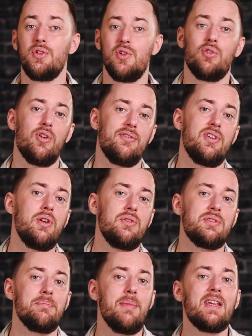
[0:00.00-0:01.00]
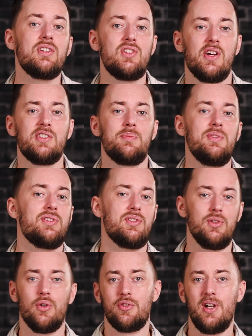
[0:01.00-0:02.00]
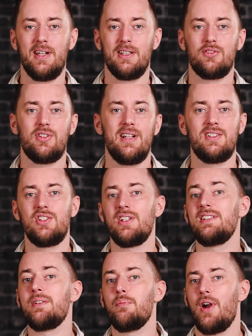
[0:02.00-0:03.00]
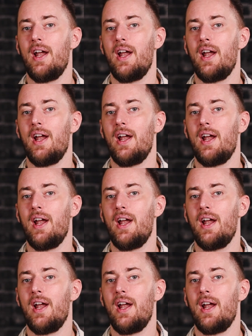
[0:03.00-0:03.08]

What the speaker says: on your reviews, make adjustments to your trading strategies and